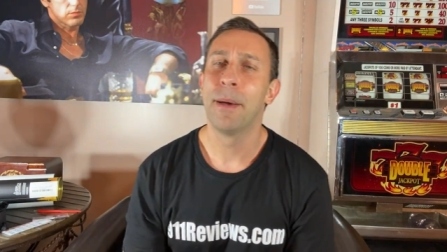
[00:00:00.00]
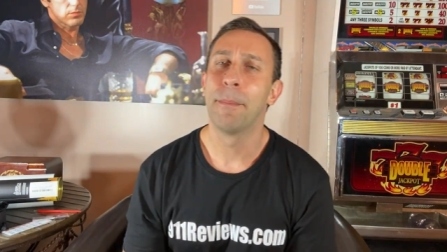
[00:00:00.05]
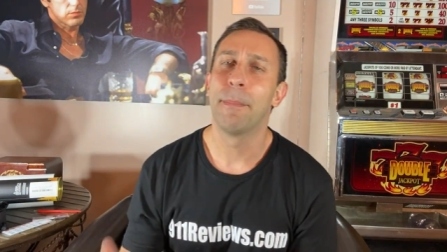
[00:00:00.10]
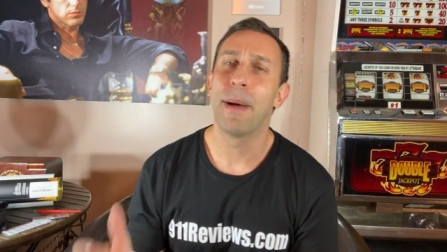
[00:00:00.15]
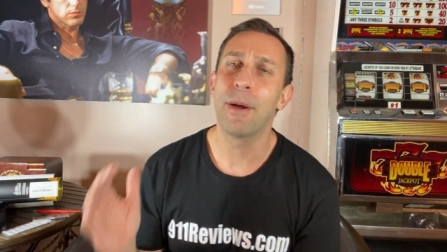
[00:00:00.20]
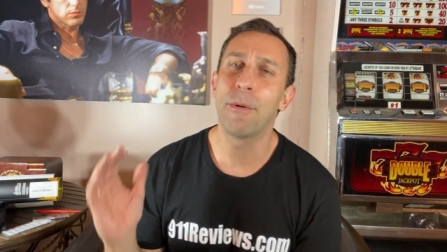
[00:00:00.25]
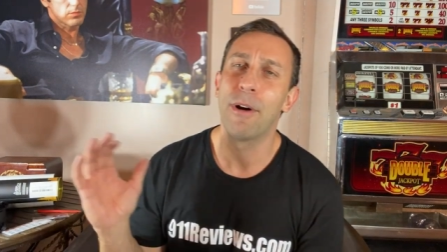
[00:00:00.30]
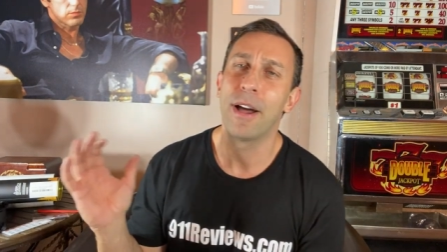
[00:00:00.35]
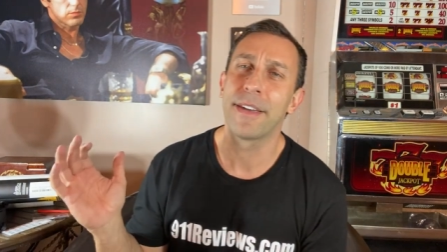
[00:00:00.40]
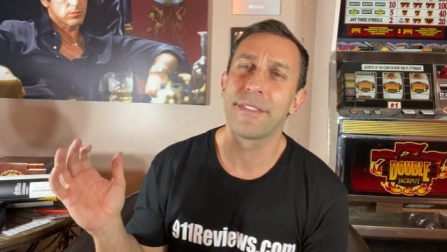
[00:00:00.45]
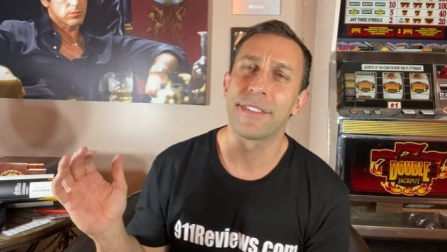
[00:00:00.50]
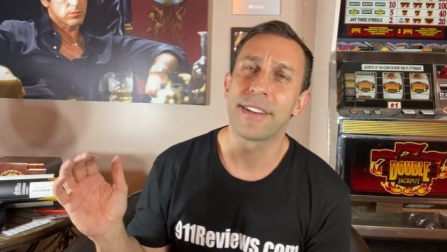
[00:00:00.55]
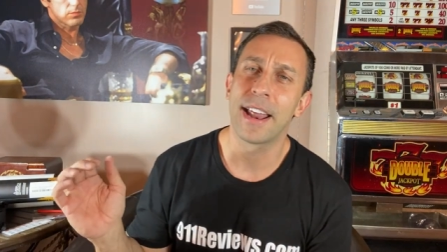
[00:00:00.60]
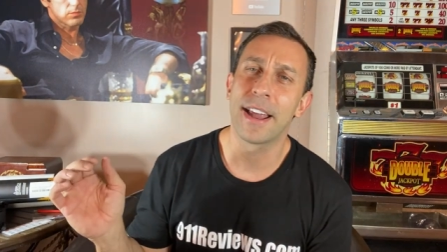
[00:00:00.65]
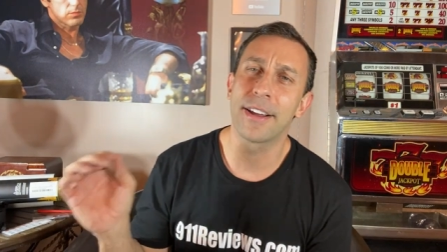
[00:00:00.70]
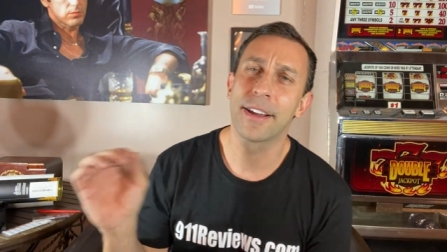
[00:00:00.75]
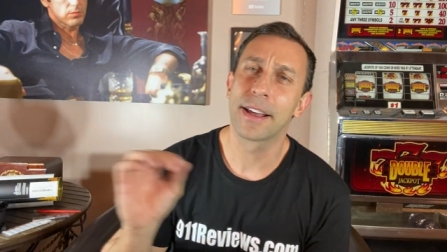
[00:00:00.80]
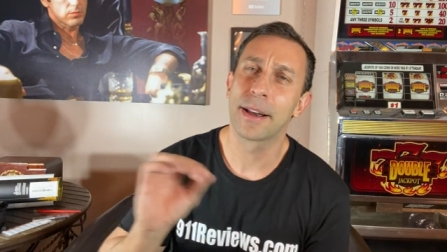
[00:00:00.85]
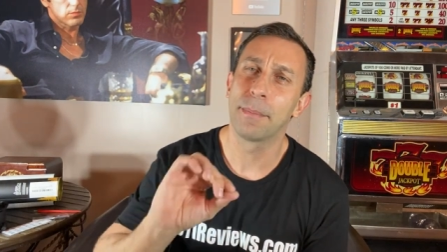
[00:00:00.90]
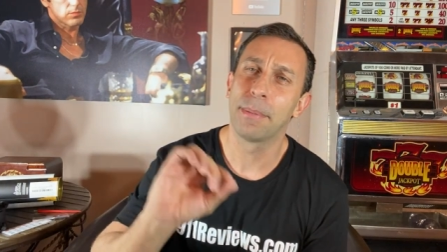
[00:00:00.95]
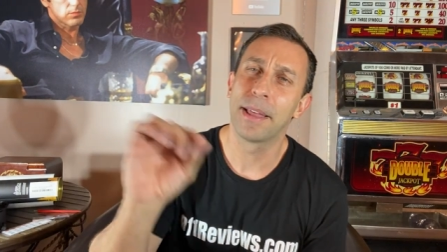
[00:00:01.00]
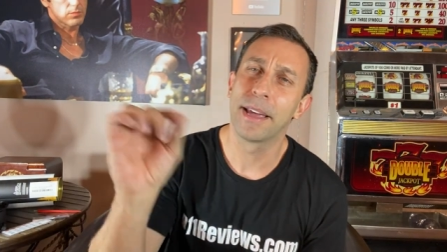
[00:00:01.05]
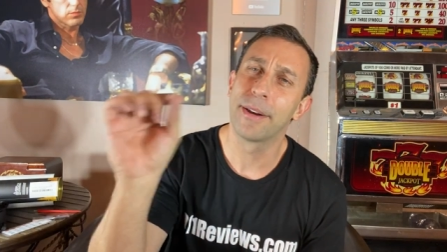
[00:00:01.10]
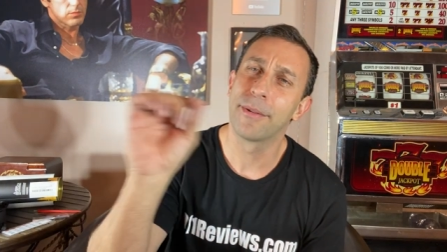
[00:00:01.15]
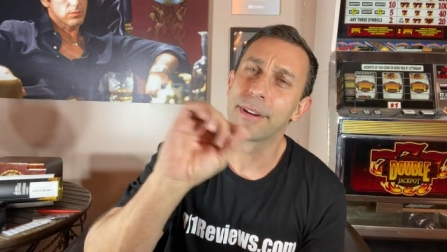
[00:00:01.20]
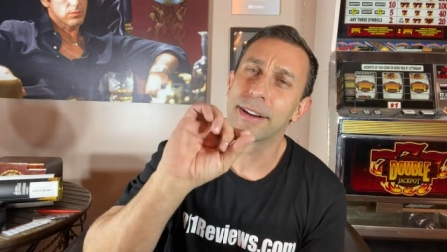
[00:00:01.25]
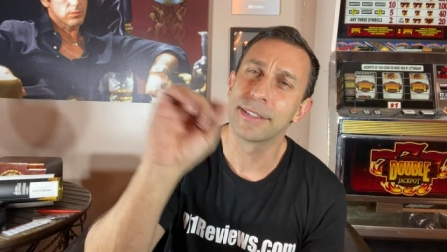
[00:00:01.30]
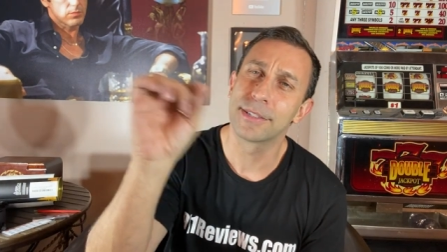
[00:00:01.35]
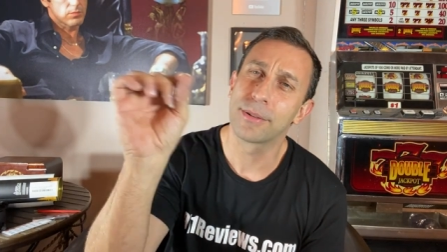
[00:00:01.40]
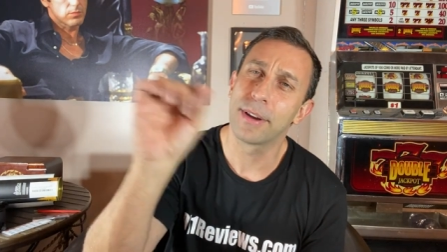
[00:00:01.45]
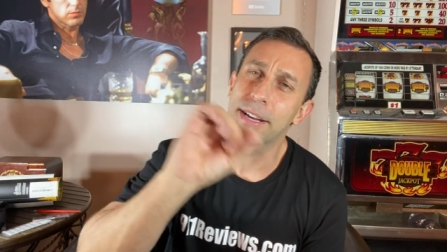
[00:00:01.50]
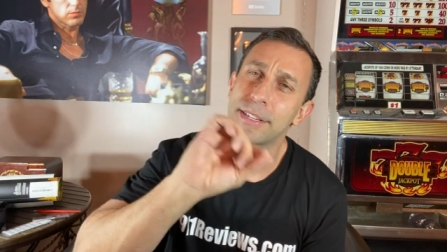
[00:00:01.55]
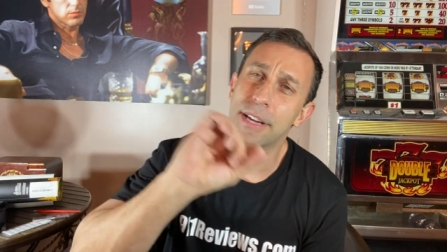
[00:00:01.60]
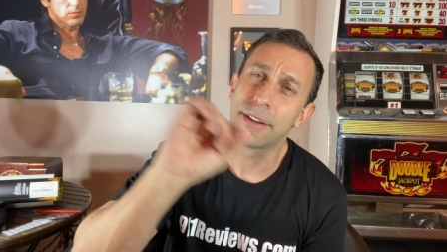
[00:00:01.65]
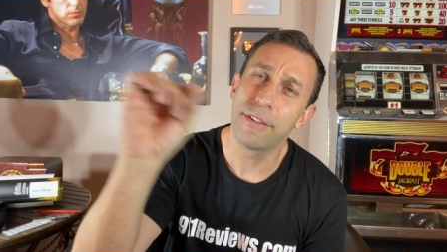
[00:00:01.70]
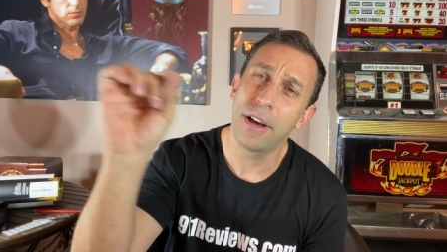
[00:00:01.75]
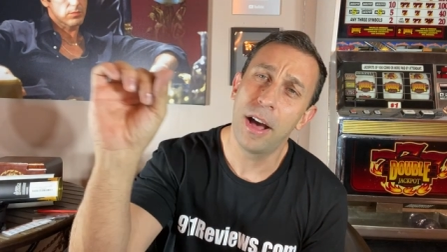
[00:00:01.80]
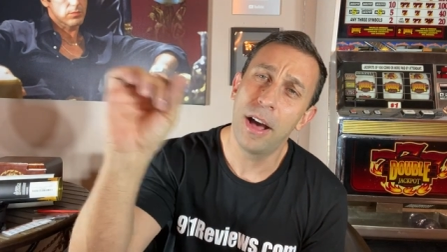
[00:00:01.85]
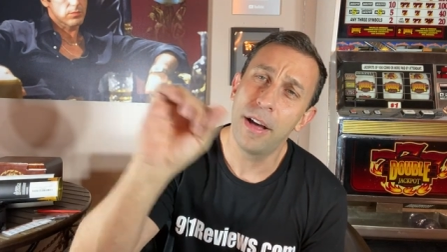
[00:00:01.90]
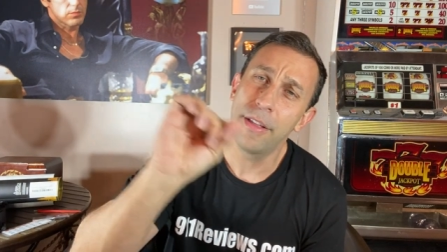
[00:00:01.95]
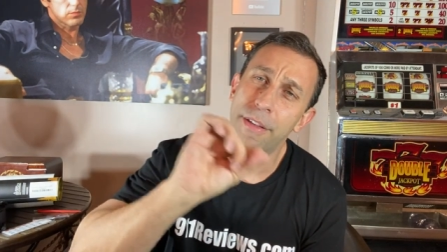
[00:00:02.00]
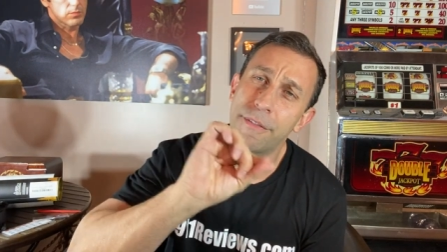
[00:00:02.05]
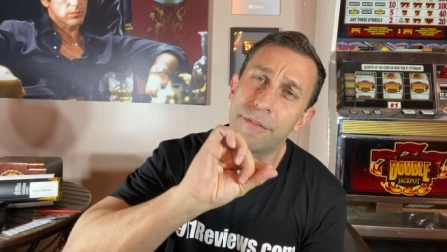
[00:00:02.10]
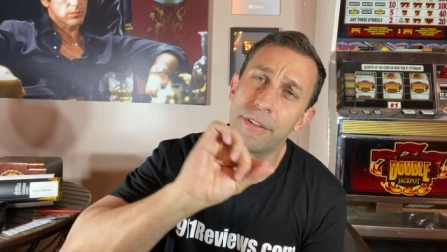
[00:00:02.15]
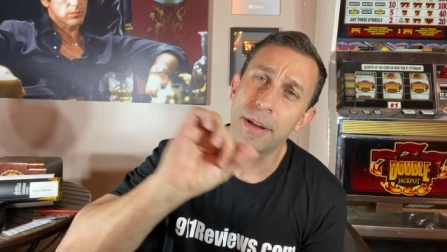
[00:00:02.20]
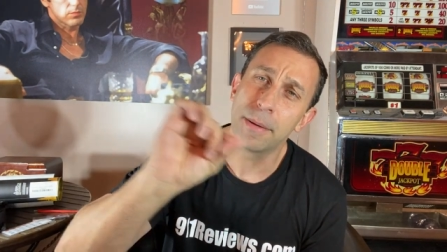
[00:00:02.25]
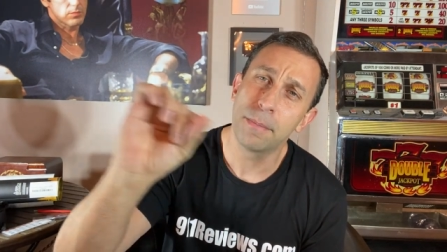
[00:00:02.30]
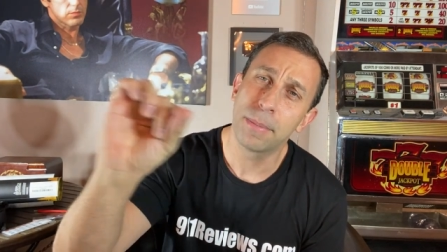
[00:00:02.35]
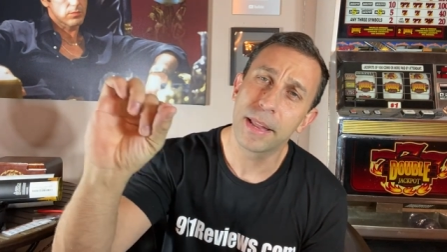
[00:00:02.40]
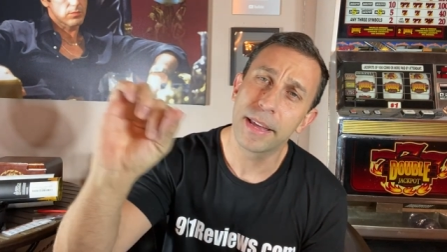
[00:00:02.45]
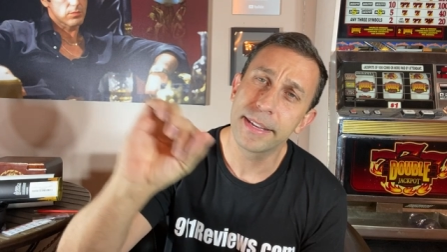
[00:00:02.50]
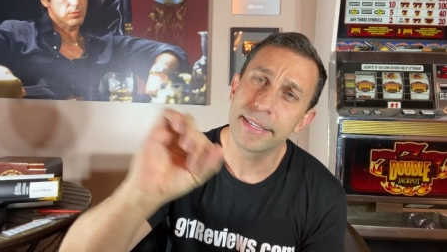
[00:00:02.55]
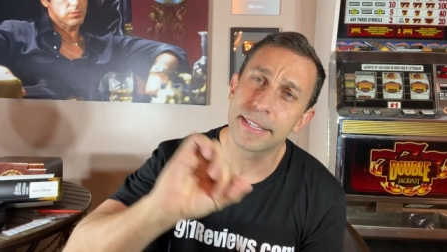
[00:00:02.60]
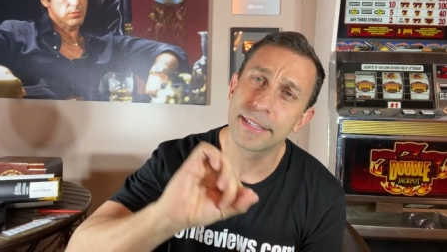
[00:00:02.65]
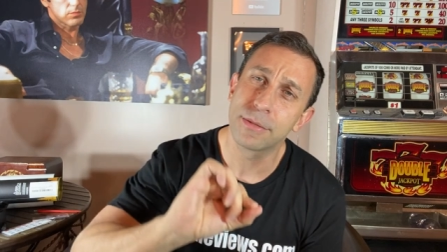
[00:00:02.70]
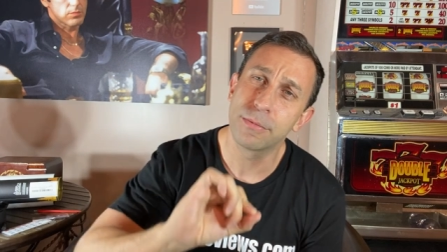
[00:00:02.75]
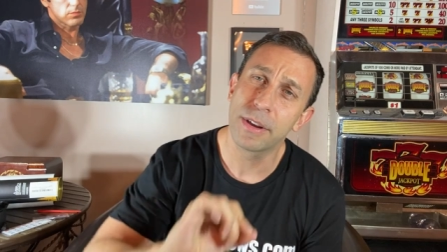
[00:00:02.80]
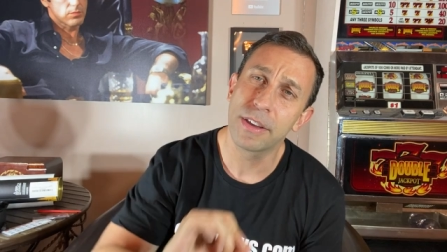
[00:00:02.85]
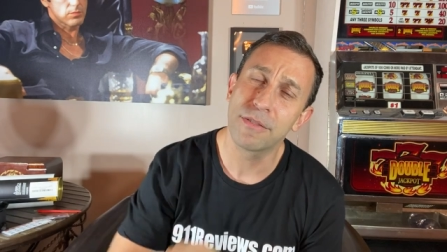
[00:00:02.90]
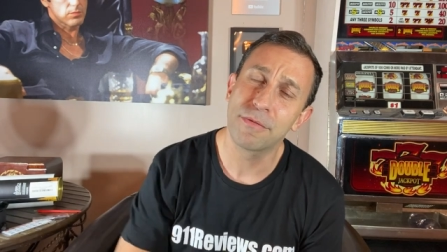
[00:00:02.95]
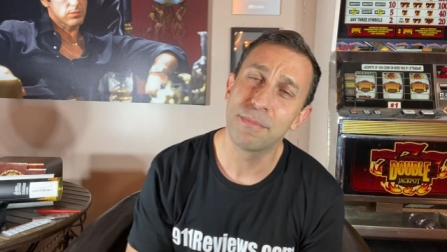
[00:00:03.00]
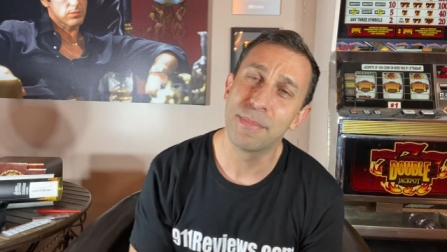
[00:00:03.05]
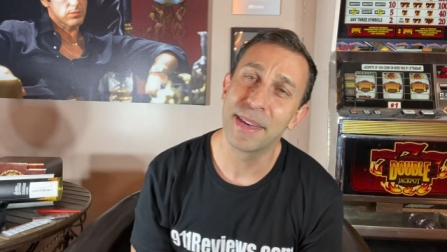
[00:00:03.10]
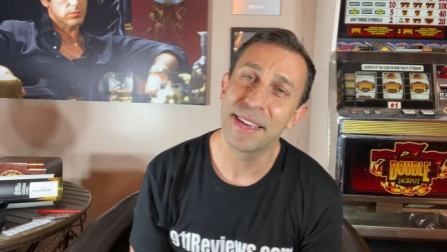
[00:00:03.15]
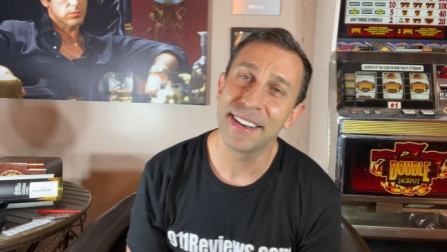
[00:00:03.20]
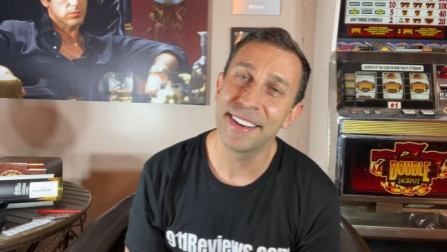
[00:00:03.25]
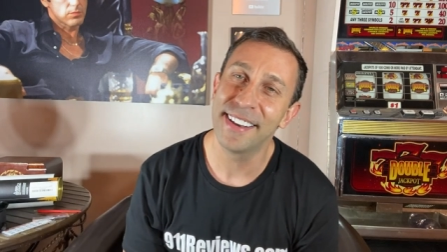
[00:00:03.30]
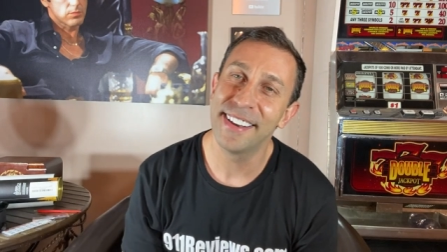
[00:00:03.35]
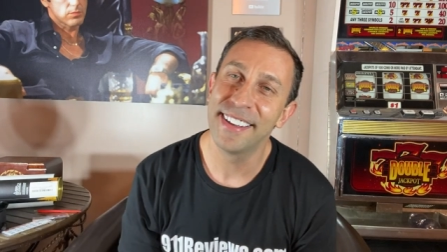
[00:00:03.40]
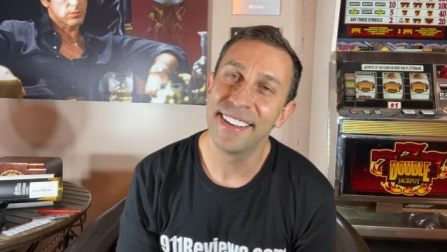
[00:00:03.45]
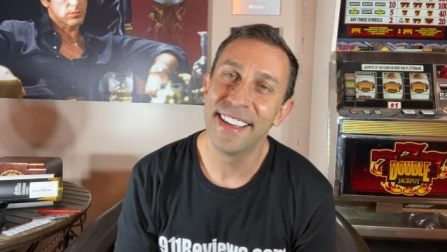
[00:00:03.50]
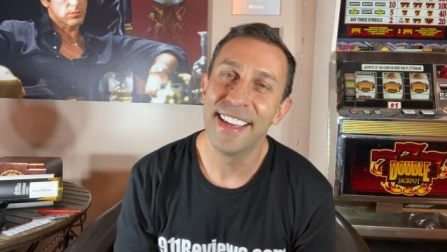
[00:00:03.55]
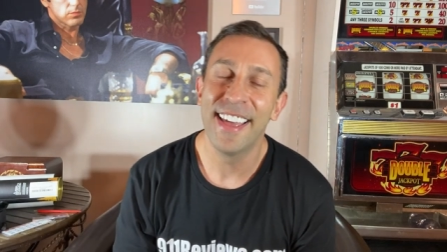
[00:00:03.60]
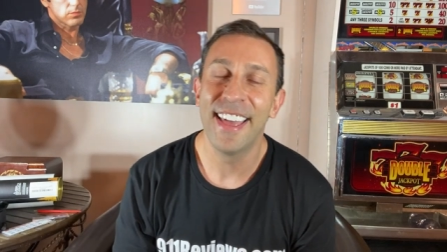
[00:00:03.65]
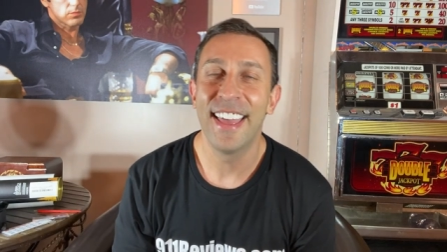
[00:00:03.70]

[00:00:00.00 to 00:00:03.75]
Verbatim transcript: My wife and I are gonna play it. We're gonna scratch off all the fun places we've been.